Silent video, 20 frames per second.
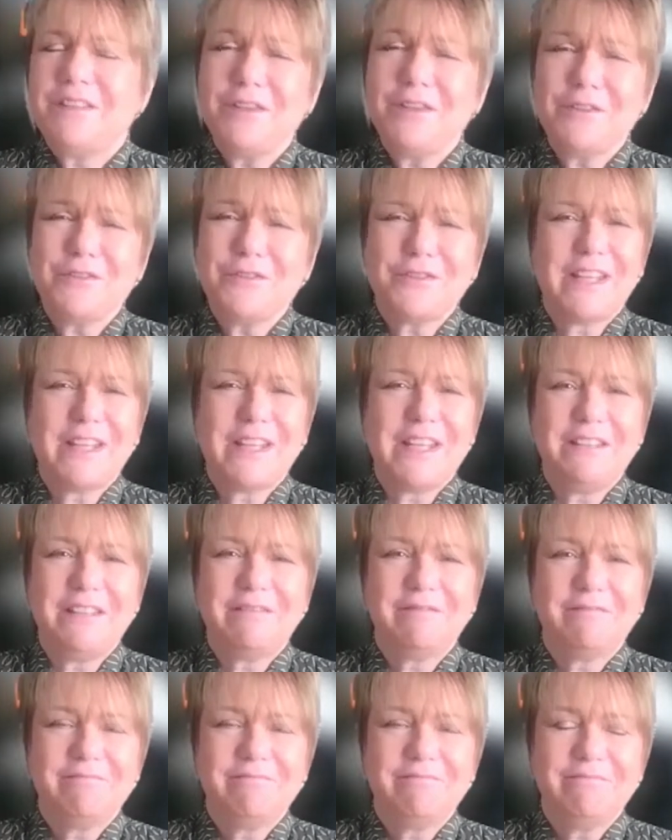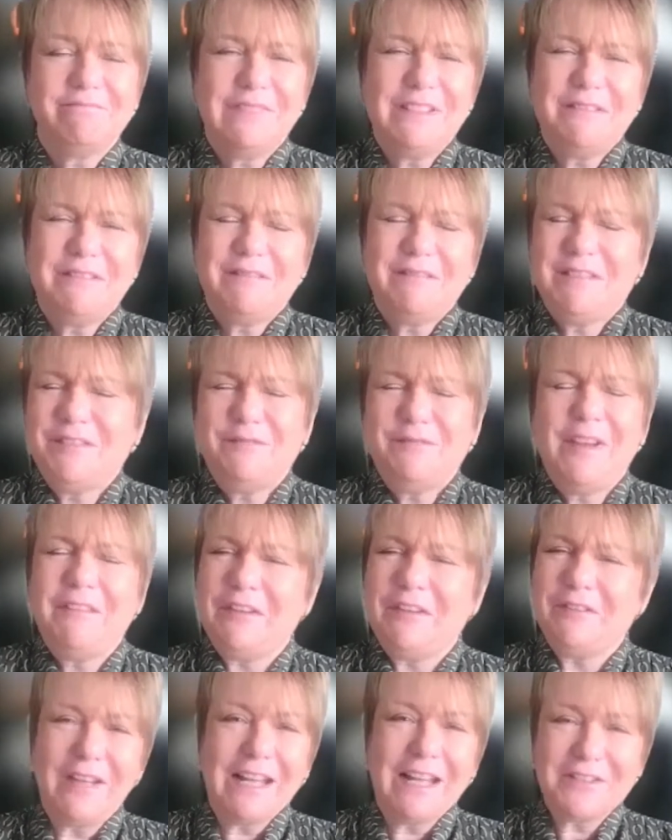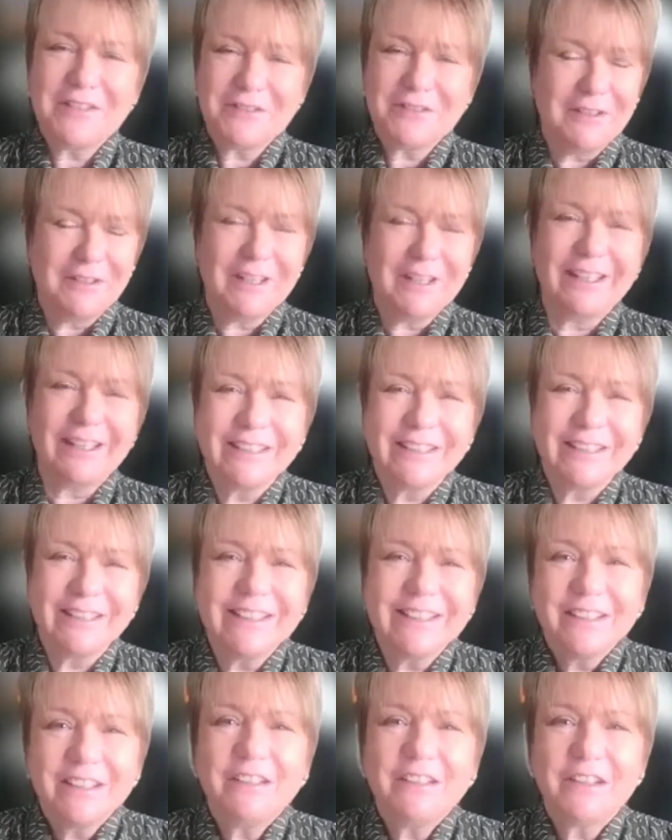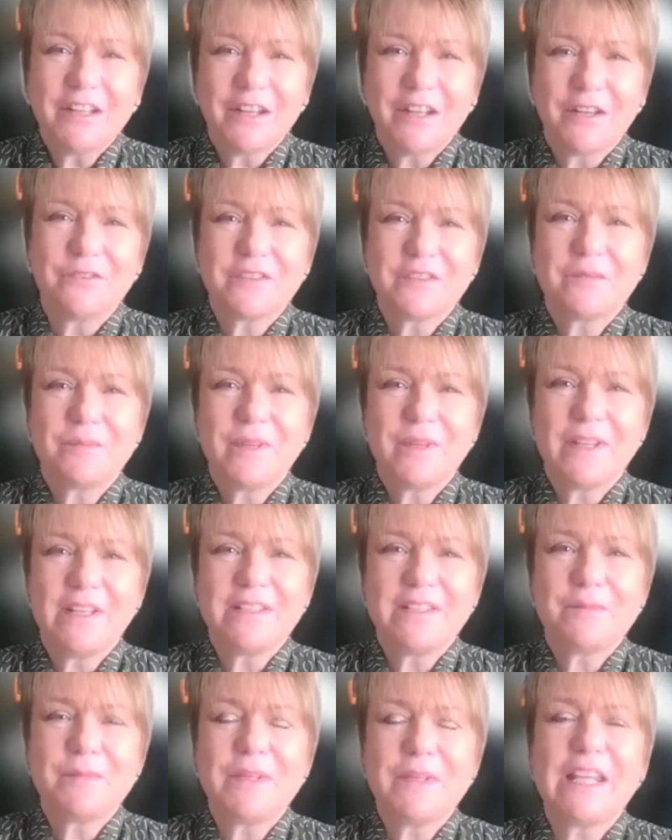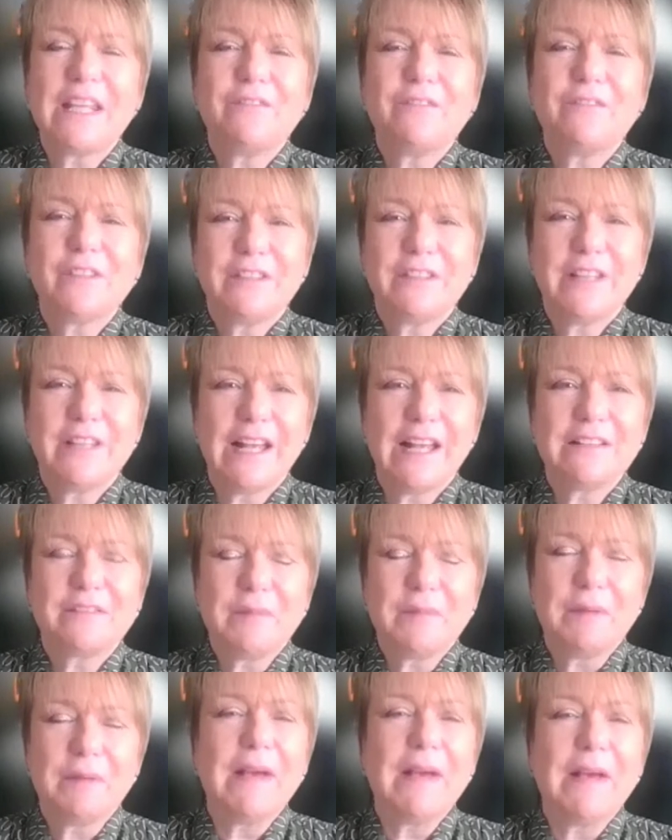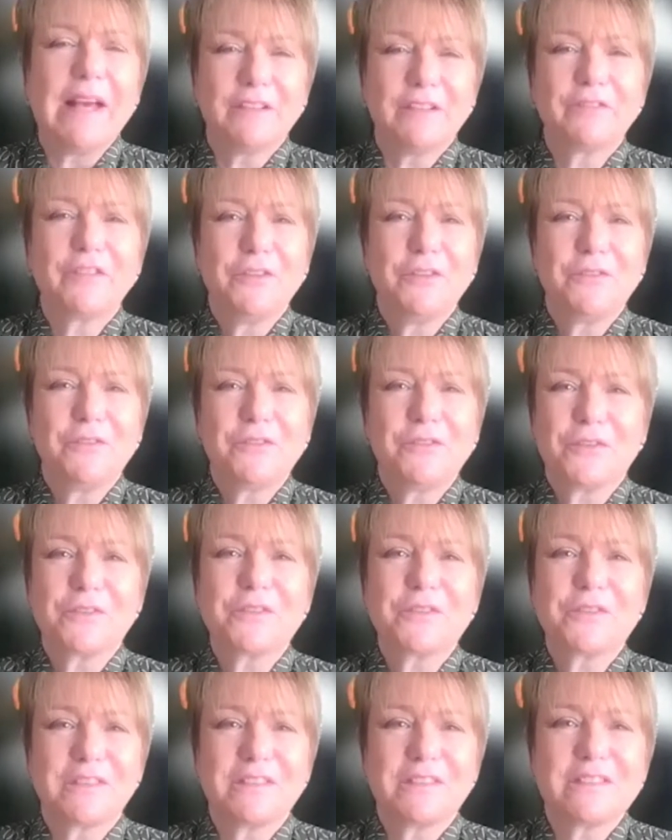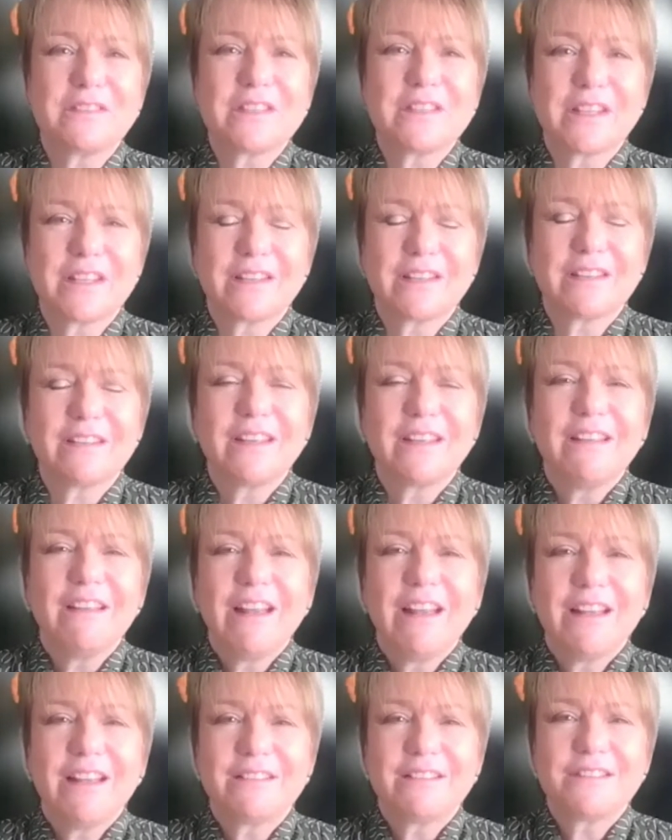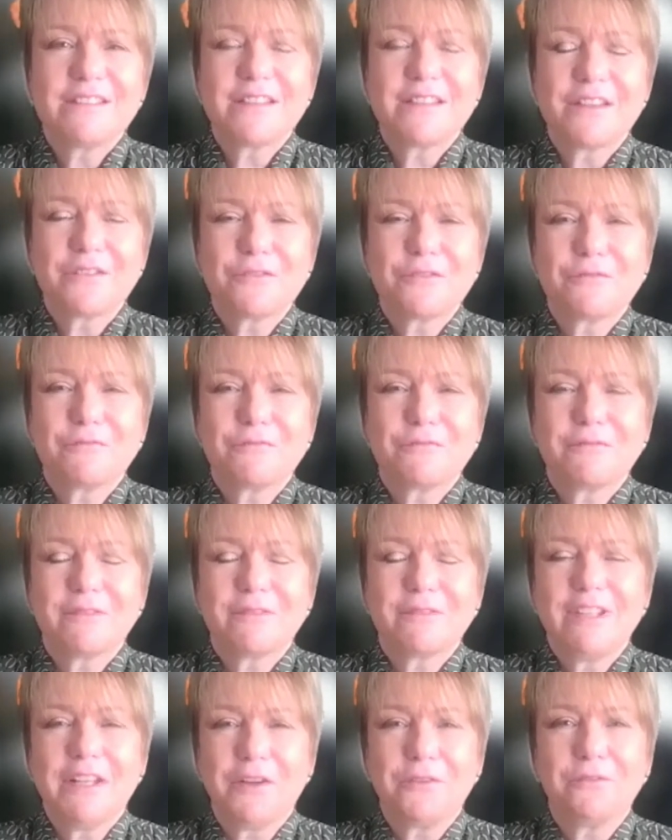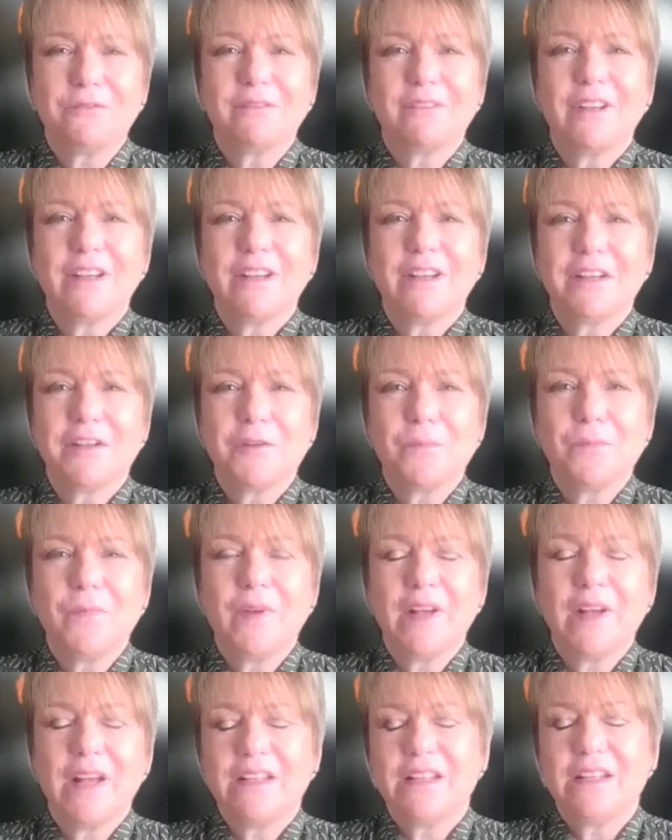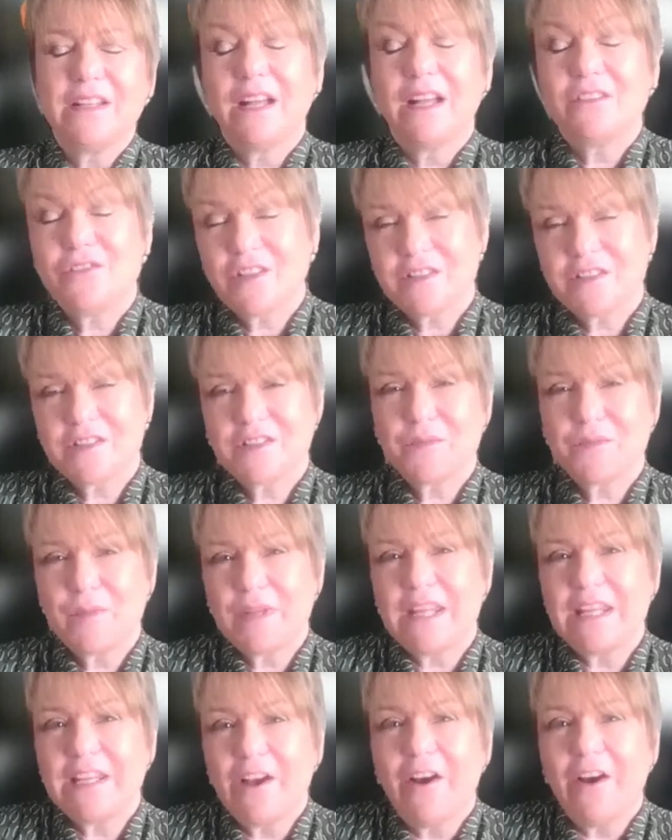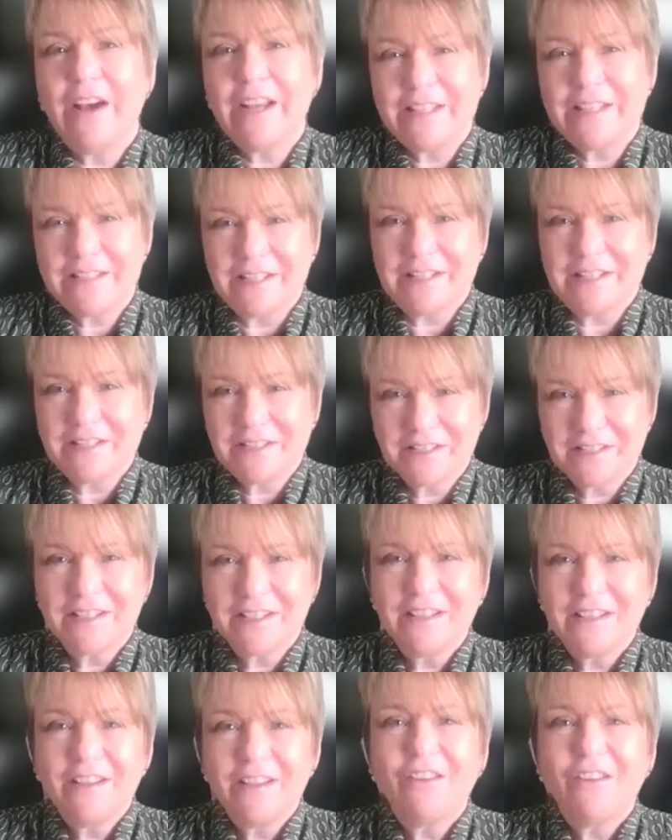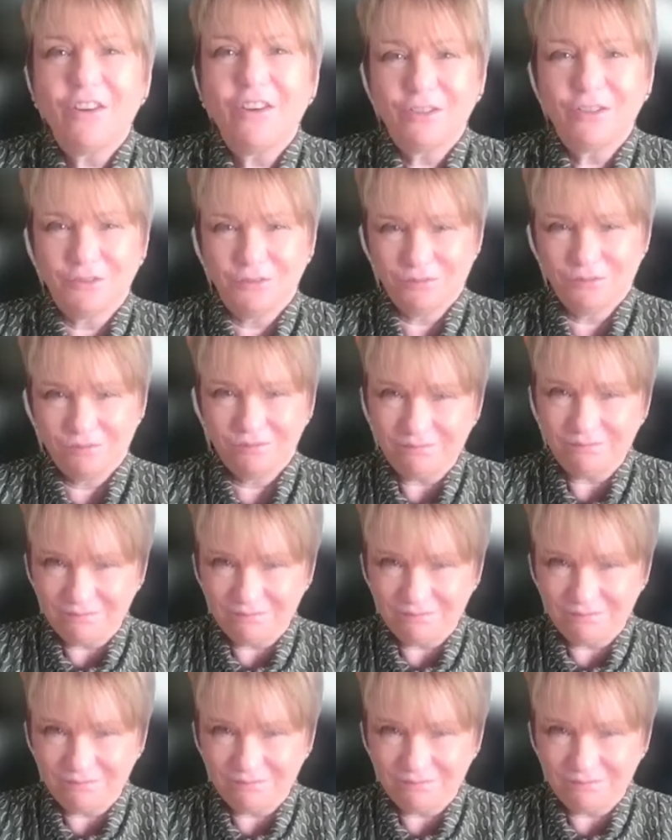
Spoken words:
hugely, it's very flattering, you know, to be given that amount of kudos, and so, you know, and just to be guided on